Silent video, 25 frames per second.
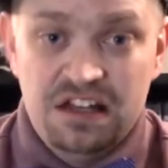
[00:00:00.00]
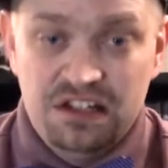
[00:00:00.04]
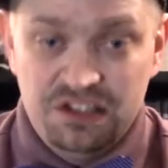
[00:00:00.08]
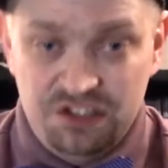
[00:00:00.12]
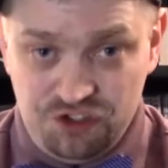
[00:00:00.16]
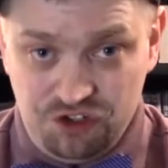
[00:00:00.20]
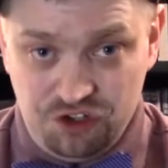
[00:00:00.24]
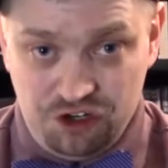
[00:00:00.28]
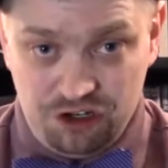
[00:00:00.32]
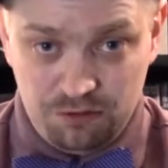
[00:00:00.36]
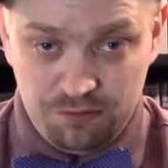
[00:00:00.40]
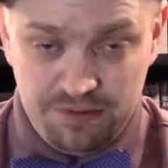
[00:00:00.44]

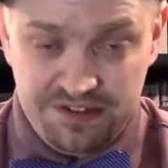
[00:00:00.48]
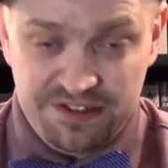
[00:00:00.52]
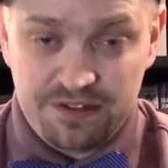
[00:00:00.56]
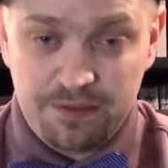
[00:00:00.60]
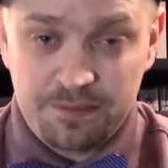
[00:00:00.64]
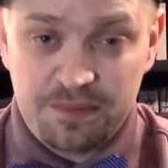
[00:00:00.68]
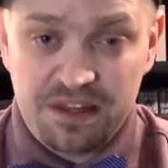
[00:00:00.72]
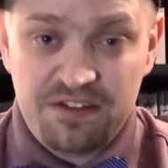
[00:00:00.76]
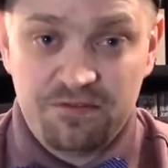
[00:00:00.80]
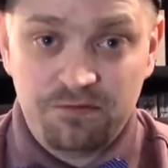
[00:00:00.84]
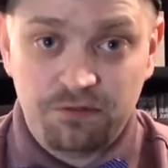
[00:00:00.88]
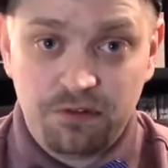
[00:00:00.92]
Start with
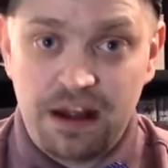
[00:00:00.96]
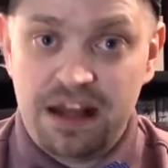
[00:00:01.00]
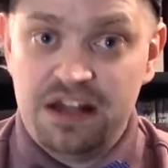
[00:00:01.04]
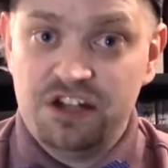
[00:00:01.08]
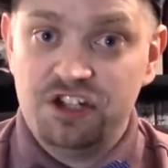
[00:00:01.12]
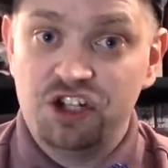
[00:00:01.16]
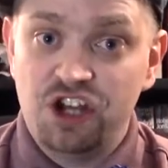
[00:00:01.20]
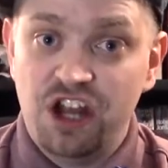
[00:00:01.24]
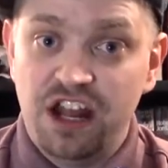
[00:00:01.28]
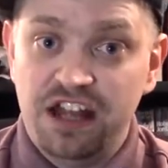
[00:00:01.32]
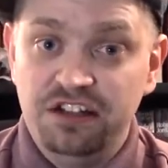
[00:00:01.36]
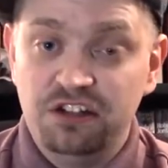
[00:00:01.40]
something
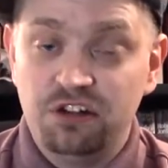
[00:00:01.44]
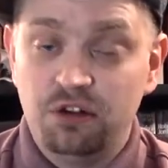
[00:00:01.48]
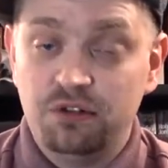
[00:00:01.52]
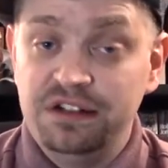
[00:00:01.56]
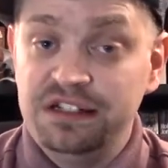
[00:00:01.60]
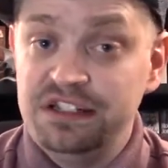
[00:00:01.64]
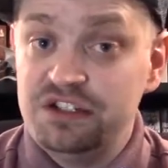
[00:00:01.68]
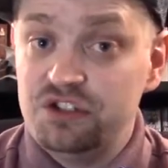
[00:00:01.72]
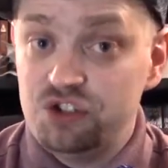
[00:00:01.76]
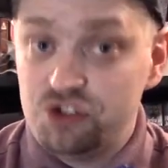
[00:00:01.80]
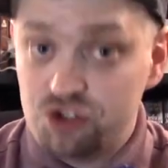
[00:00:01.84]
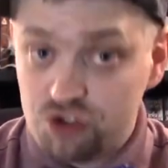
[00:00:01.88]
fresh, and you're
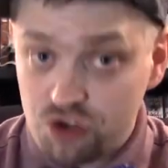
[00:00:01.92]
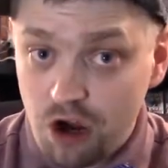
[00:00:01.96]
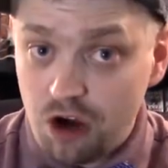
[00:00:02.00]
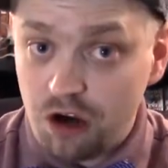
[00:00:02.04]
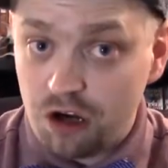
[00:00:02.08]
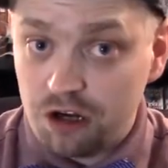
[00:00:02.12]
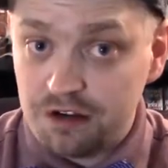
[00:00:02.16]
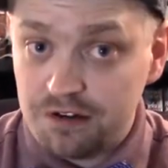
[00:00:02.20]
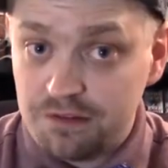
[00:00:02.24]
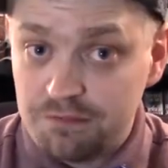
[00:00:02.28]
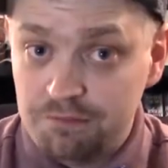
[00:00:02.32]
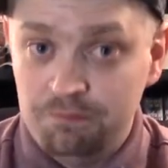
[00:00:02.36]
going to
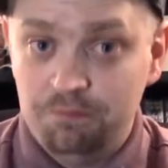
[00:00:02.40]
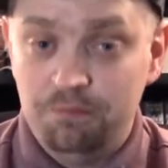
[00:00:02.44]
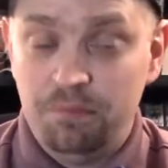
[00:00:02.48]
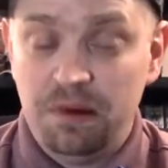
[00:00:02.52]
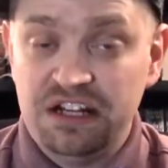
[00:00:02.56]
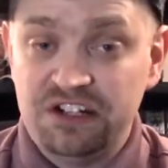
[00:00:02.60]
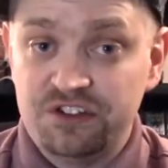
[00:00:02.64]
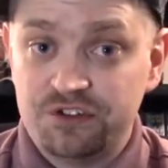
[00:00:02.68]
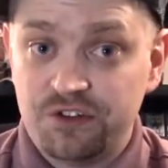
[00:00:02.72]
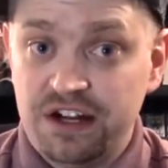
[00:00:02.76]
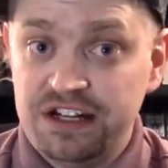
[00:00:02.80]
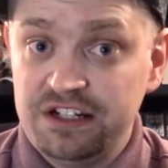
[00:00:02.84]
start
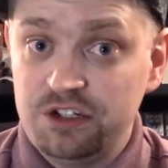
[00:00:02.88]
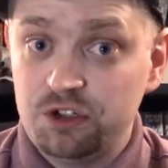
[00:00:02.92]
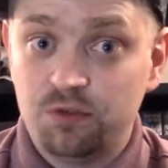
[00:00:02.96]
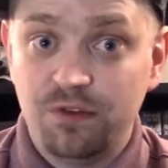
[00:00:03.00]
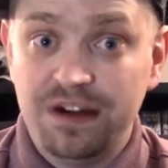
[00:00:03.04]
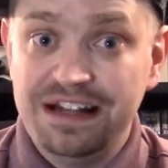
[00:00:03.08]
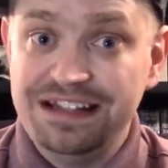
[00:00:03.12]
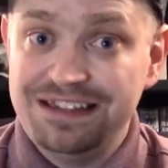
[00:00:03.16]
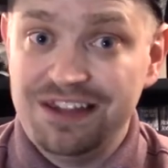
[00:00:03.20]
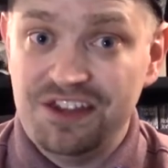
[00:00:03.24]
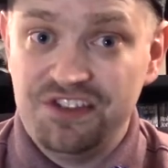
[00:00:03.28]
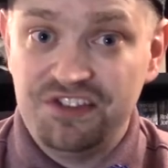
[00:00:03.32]
by trying to
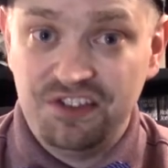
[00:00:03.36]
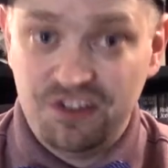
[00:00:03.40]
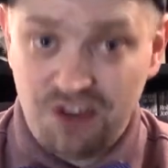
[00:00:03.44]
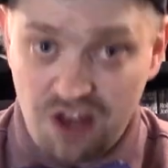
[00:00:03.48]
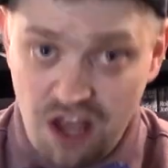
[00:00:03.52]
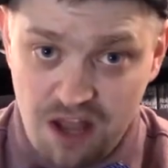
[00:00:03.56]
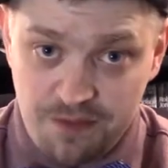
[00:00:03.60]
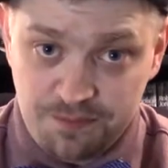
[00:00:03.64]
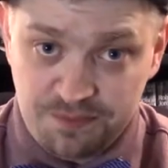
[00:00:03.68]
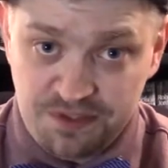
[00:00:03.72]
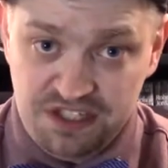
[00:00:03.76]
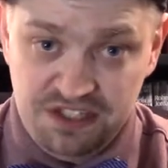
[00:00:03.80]
write the
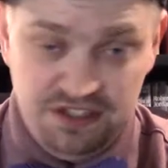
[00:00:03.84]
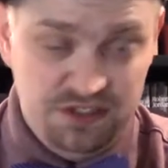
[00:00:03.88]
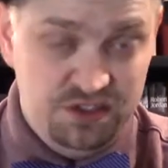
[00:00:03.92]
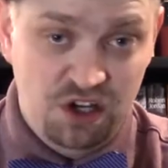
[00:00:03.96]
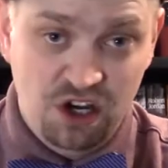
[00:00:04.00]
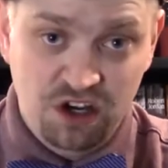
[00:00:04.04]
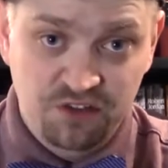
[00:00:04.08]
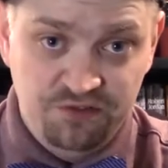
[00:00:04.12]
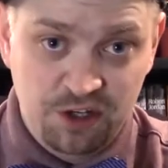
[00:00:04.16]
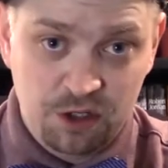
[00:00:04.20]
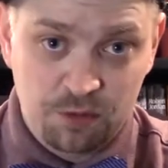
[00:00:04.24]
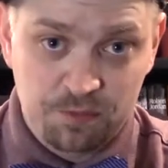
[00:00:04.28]
synopsis
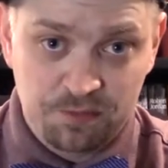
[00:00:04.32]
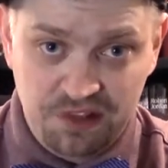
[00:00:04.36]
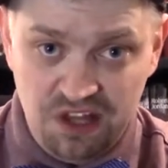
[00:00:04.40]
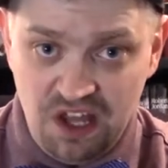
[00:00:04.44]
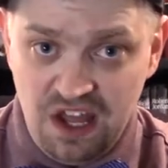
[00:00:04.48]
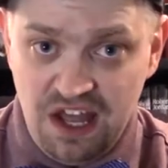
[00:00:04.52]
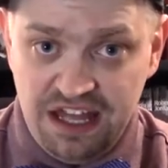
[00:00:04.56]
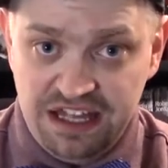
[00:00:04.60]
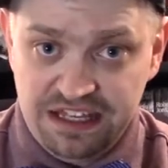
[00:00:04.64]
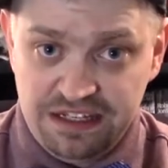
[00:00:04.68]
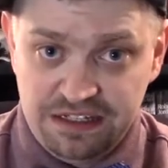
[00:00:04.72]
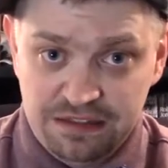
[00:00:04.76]
of your
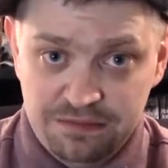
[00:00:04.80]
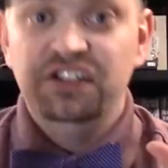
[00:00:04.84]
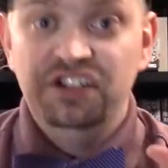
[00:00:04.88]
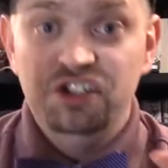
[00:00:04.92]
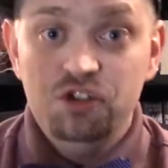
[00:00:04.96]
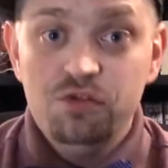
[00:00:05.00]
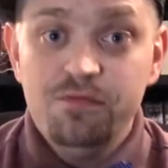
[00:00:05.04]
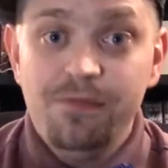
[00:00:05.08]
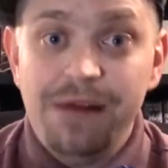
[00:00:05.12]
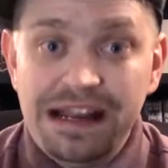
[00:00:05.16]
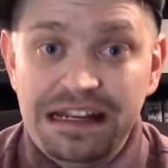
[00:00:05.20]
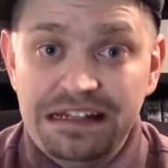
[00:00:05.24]
plot.
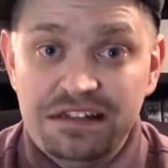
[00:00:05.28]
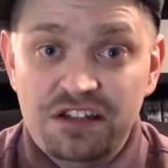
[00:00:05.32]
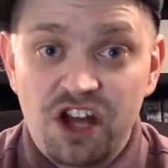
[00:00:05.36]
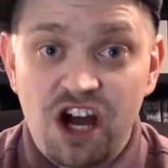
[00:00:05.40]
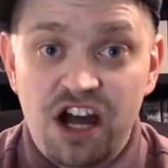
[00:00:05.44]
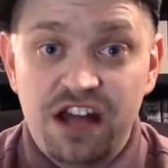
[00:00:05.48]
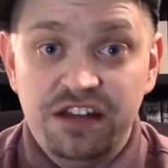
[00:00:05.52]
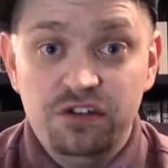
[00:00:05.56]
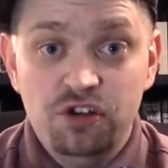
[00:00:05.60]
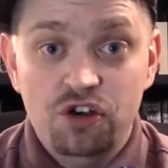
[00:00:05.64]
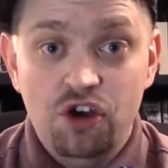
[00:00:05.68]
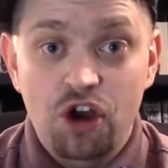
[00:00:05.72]
You might
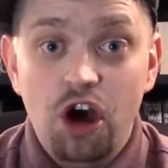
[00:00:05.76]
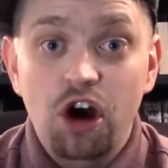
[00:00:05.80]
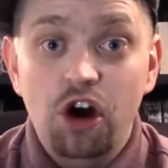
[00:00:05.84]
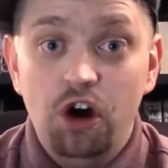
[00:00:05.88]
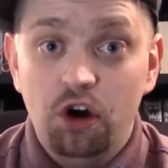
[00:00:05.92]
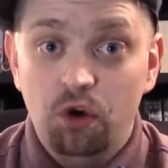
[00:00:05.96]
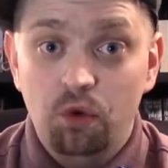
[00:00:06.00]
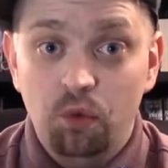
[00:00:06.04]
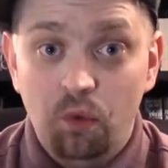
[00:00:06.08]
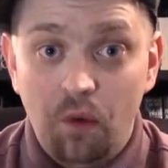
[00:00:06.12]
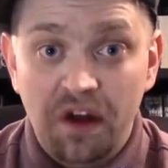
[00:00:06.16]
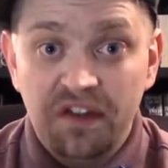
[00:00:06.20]
not
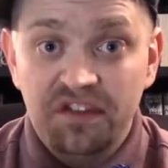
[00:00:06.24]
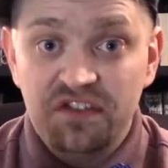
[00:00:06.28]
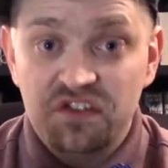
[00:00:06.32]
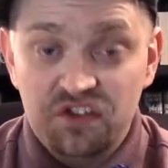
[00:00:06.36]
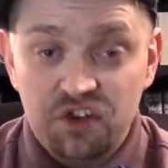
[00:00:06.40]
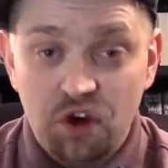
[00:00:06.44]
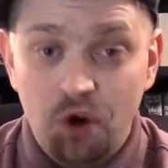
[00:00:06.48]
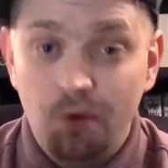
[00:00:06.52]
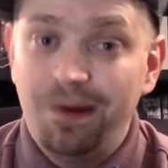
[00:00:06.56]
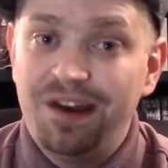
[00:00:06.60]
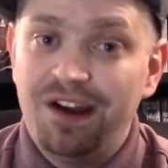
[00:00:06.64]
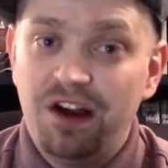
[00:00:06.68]
know what's
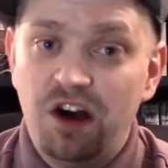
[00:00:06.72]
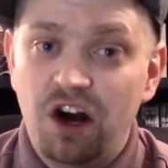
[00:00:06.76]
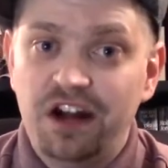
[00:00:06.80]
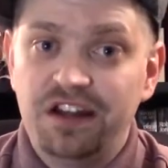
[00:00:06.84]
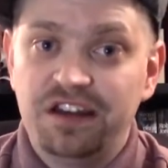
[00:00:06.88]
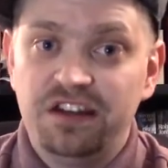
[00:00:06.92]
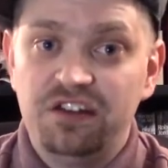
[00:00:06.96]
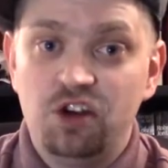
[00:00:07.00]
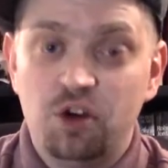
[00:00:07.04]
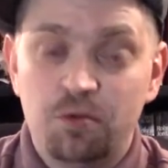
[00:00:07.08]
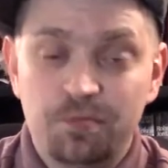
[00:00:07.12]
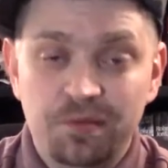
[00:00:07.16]
going
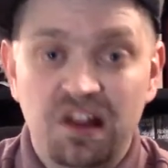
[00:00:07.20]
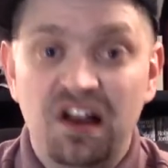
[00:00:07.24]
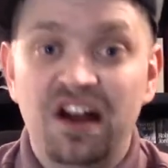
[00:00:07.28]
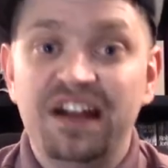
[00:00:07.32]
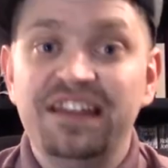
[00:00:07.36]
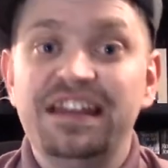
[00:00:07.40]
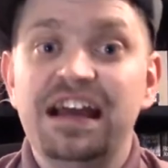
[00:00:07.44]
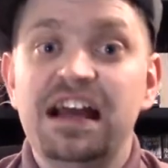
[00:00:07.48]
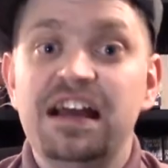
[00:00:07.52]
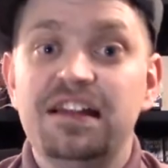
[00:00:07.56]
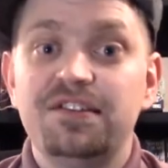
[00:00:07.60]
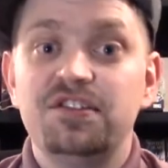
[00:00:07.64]
on in your
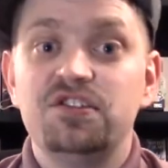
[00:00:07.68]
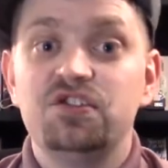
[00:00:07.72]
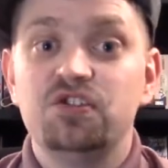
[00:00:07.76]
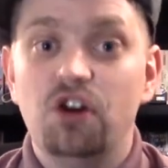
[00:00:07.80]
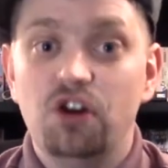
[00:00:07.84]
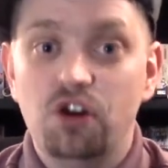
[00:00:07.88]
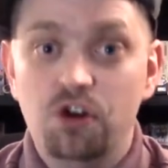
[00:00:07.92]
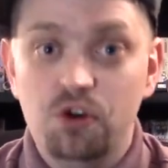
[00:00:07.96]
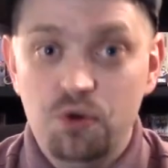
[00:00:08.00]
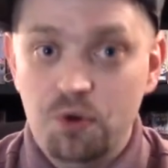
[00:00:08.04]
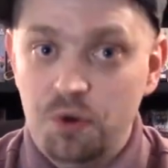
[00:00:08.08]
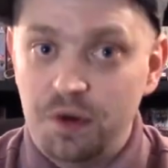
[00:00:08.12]
plot. That's
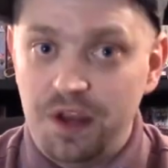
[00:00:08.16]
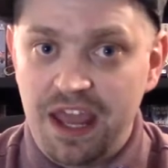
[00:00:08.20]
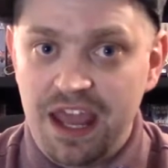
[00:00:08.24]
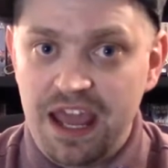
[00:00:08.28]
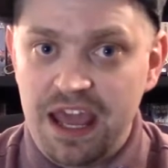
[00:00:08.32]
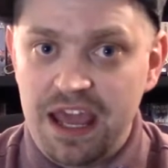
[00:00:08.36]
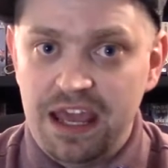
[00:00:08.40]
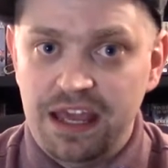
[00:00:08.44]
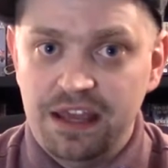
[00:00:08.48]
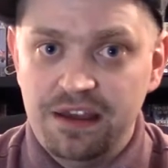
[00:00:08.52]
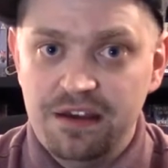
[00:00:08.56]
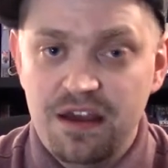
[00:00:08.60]

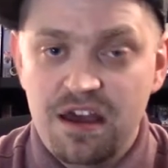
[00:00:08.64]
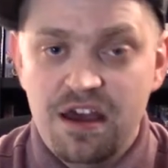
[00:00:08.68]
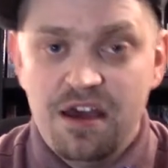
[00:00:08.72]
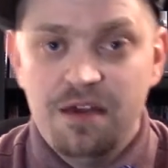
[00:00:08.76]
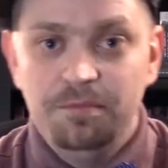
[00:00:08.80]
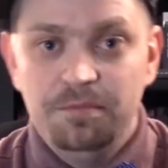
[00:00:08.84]
okay.